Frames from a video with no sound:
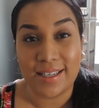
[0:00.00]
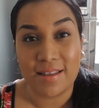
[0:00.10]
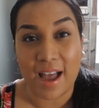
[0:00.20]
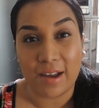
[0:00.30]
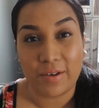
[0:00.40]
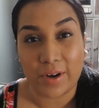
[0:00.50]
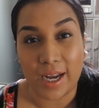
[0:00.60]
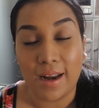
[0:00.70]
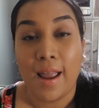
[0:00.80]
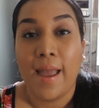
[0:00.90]
isn't that
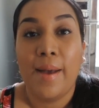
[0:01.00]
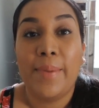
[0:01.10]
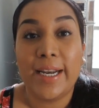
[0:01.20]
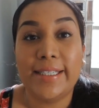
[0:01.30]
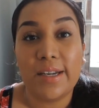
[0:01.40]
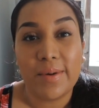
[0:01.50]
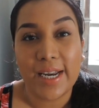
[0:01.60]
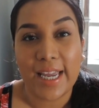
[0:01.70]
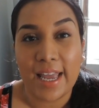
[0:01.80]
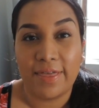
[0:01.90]
great, but I did
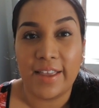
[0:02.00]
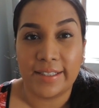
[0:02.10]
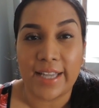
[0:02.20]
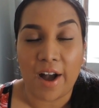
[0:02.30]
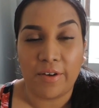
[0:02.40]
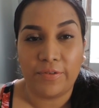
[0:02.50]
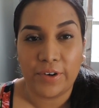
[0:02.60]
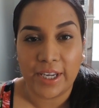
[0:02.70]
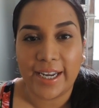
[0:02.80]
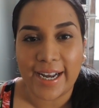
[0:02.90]
want to get this out
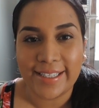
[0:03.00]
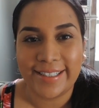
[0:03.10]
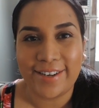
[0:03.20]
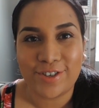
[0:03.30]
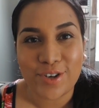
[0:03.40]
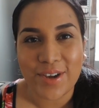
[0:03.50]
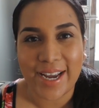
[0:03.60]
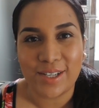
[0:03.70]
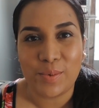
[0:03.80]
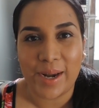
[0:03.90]
for you guys and show you
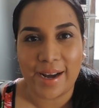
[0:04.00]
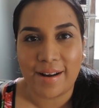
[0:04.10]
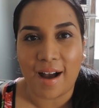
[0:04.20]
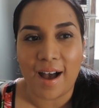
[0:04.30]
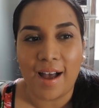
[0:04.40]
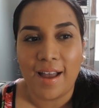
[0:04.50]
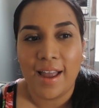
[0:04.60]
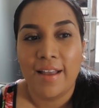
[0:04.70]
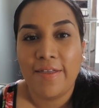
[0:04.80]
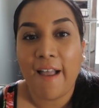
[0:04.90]
guys what I got.
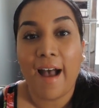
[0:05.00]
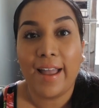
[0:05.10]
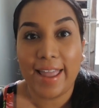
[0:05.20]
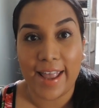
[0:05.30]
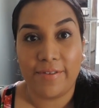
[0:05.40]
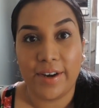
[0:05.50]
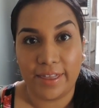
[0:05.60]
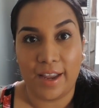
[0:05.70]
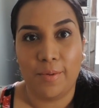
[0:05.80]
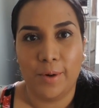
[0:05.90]
Not
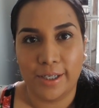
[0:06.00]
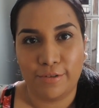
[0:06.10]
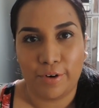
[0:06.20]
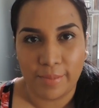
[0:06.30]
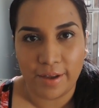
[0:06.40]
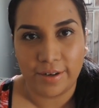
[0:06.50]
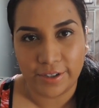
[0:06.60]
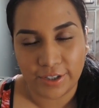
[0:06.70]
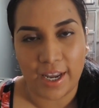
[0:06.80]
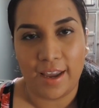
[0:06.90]
everything was for
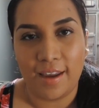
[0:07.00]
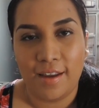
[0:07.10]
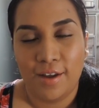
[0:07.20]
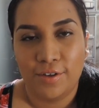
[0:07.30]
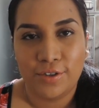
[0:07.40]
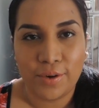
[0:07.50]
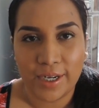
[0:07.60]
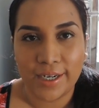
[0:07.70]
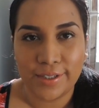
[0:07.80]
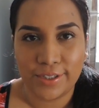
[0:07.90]
Mother's Day, so
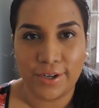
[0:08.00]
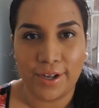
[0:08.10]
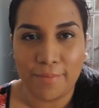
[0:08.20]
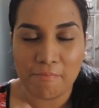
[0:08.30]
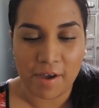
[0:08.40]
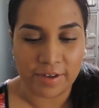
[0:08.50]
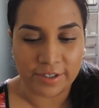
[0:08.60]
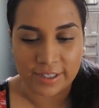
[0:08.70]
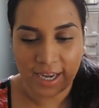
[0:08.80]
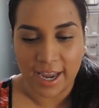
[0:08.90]
it is
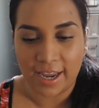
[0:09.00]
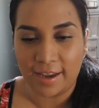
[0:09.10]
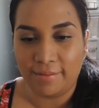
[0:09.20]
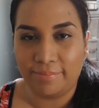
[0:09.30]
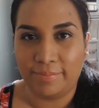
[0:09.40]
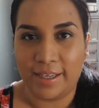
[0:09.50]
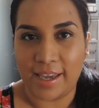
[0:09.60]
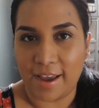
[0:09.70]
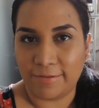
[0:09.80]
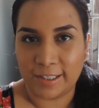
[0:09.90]
Mother's Day
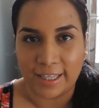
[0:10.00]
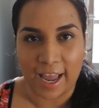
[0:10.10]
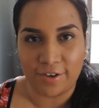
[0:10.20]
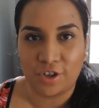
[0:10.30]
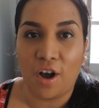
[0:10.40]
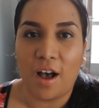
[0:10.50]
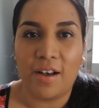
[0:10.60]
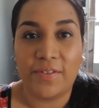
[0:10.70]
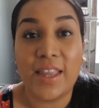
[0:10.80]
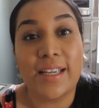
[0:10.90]
gift slash
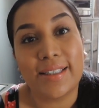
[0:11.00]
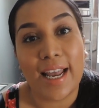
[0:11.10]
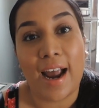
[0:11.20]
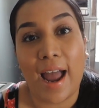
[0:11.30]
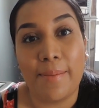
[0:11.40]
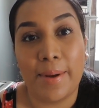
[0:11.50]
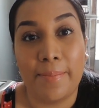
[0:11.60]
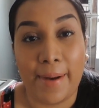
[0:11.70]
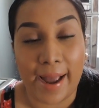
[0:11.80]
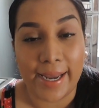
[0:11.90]
haul of things that I've
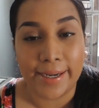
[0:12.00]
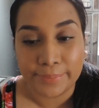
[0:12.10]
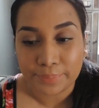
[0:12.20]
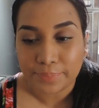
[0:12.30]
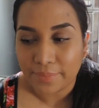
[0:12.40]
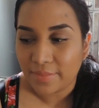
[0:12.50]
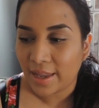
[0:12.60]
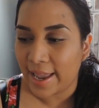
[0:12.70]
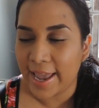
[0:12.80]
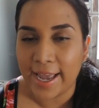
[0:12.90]
been buying,
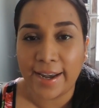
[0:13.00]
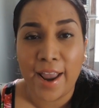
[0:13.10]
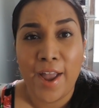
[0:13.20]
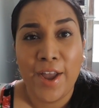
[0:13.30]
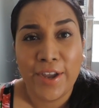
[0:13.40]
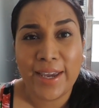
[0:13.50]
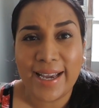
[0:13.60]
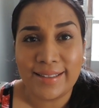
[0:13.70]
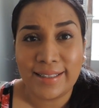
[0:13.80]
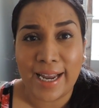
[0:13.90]
and you
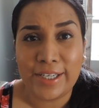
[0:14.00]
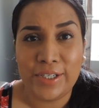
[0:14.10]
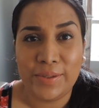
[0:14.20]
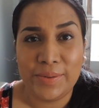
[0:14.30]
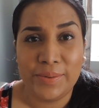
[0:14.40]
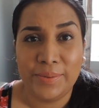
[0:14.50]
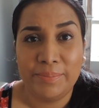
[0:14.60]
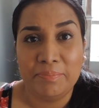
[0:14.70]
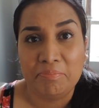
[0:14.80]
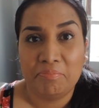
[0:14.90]
guys like to